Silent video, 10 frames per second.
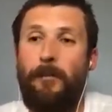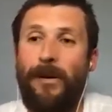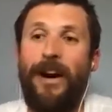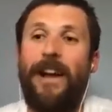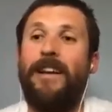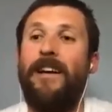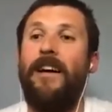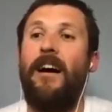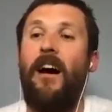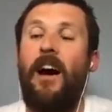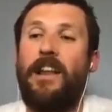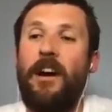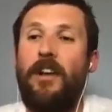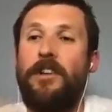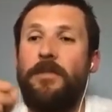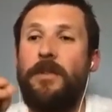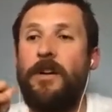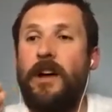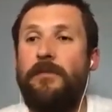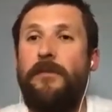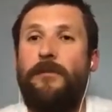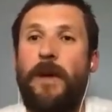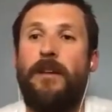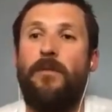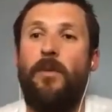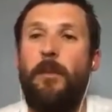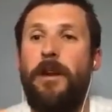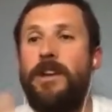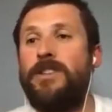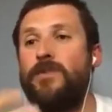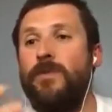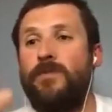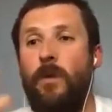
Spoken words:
But I don't think I ever found what my niche was,